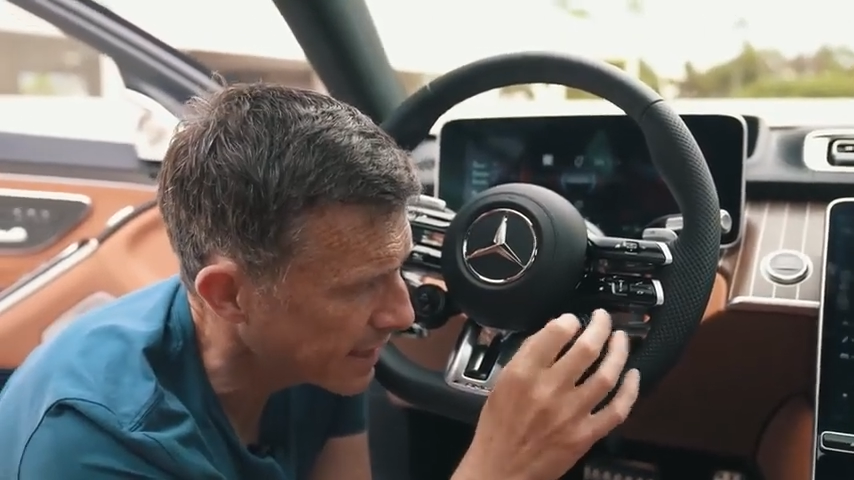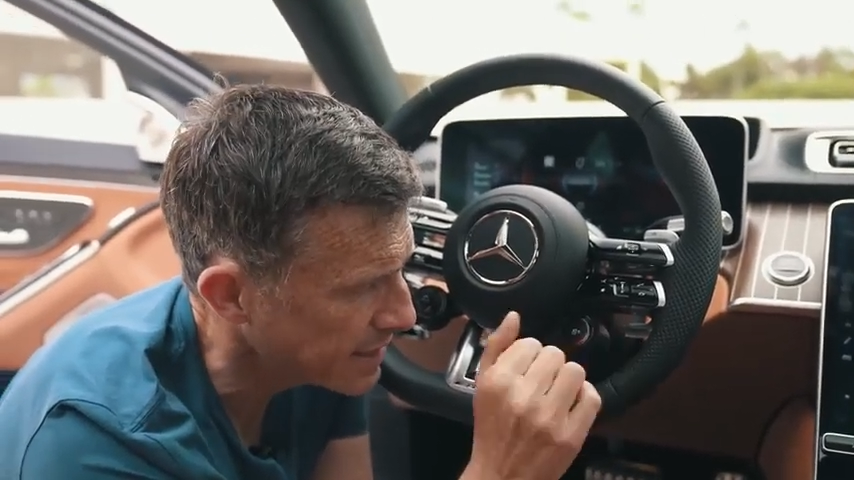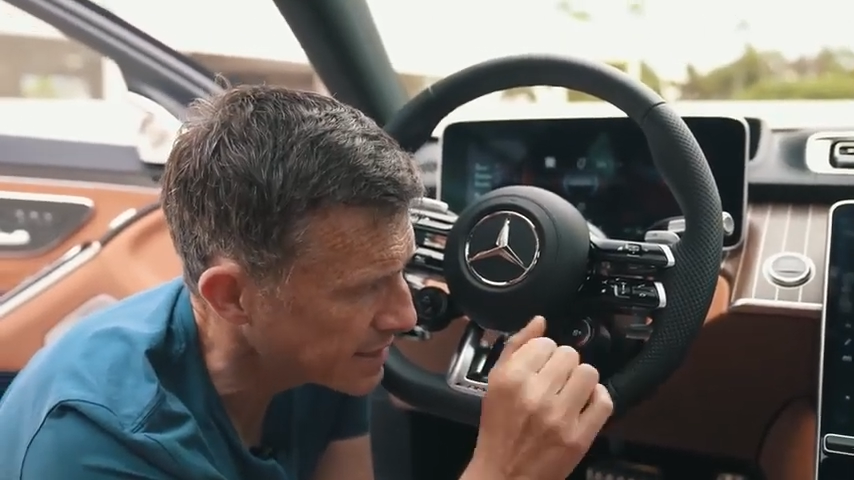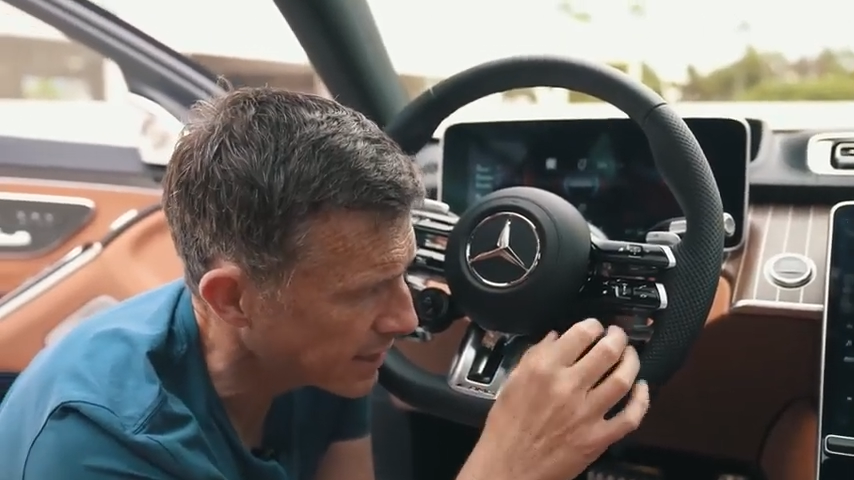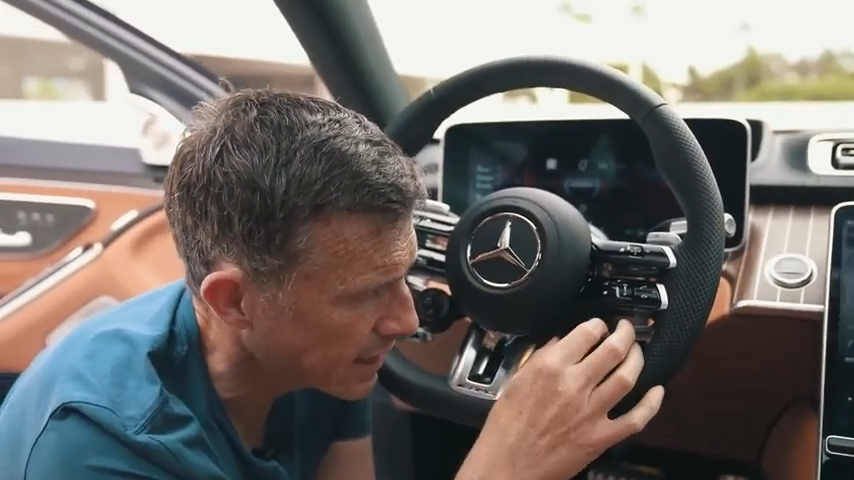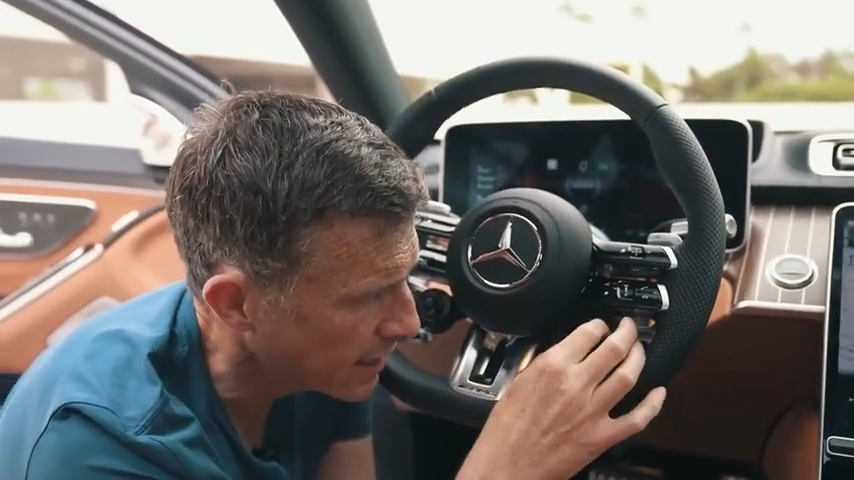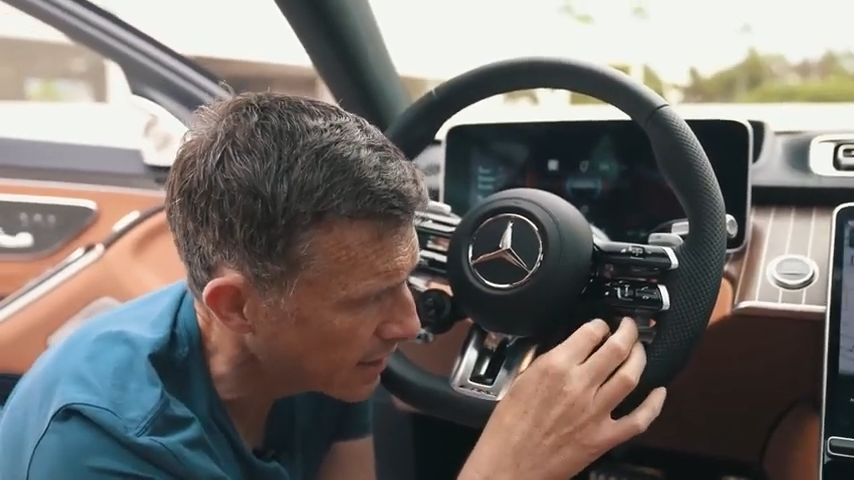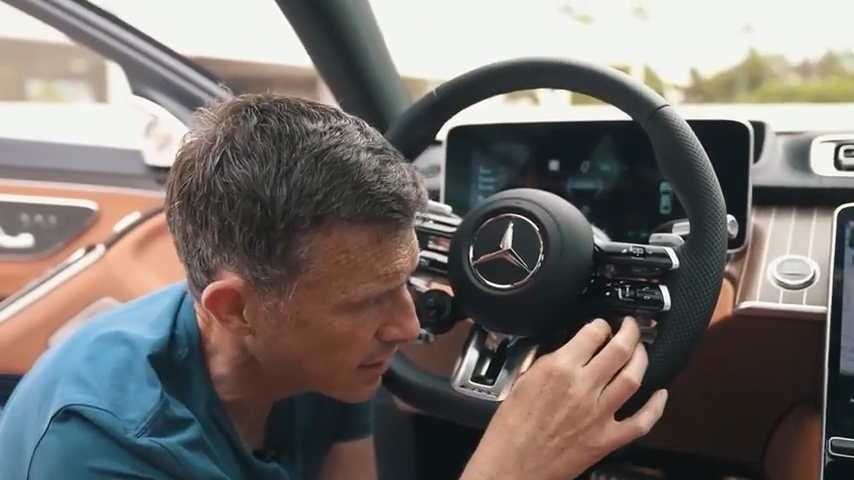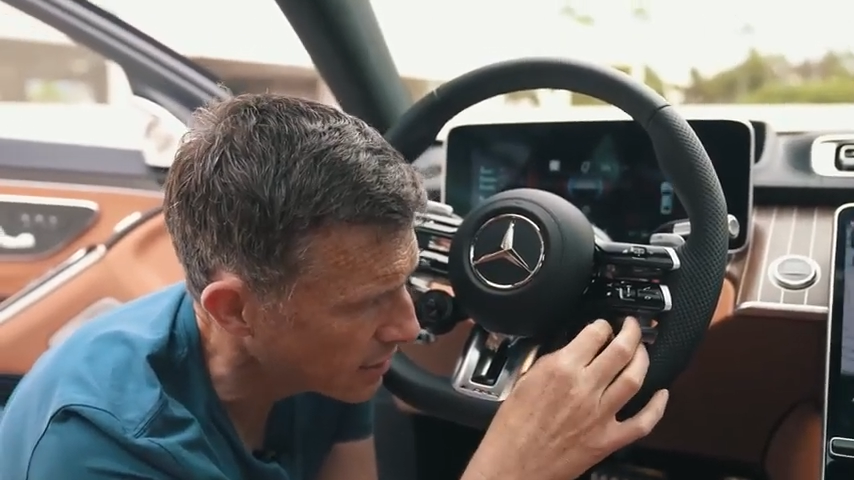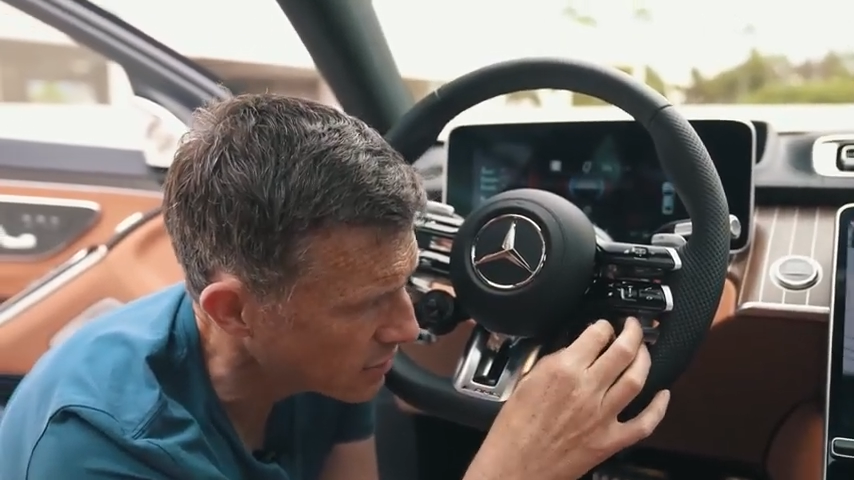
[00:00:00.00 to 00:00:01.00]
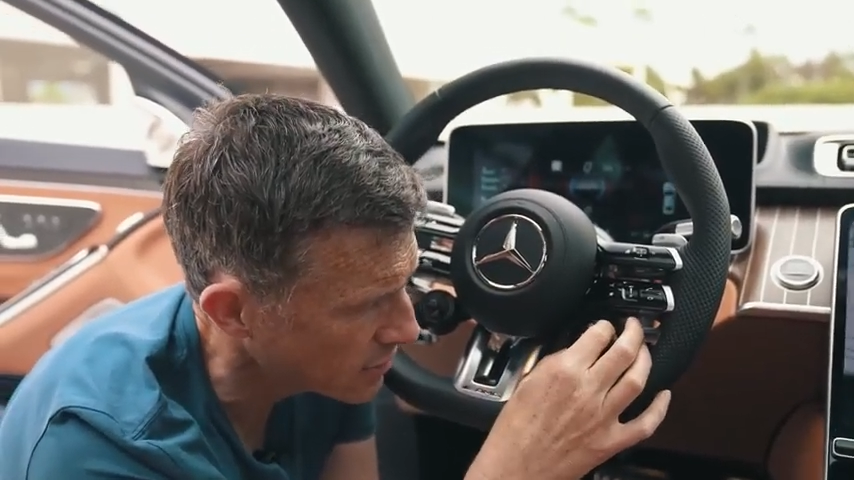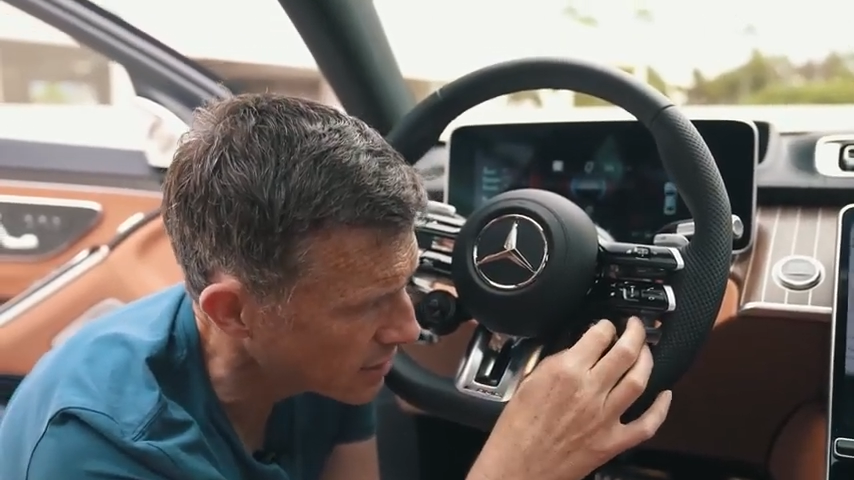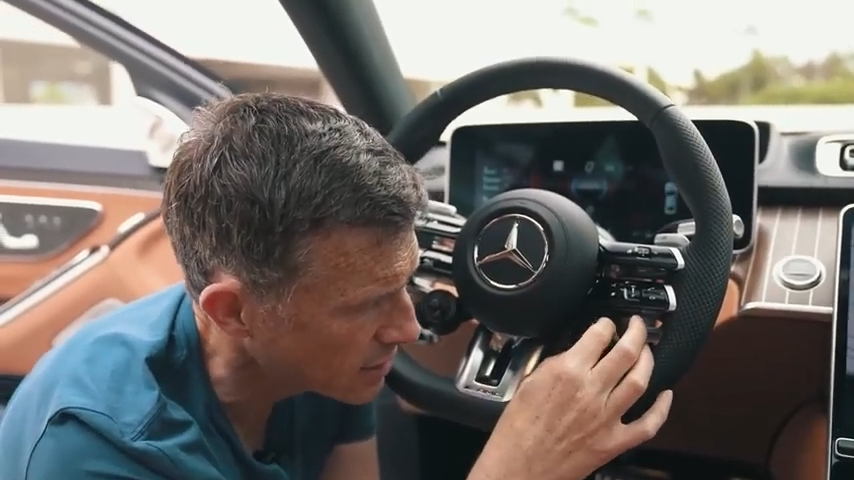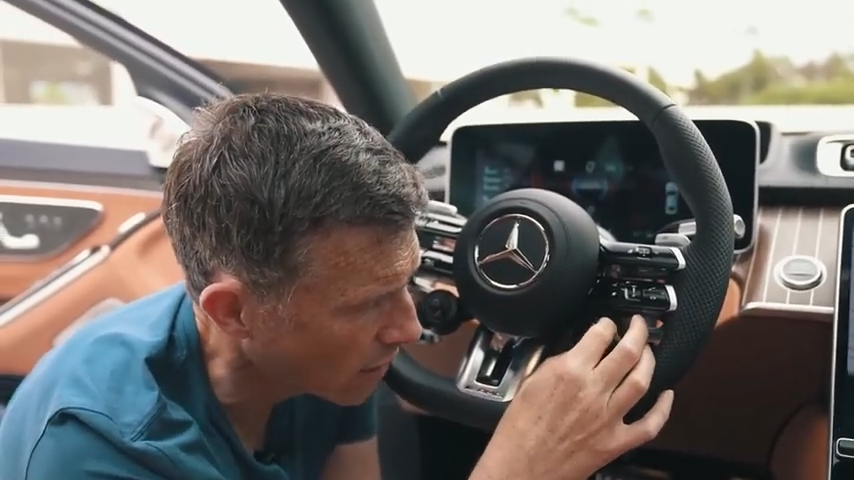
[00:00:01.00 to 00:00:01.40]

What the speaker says: easily here using this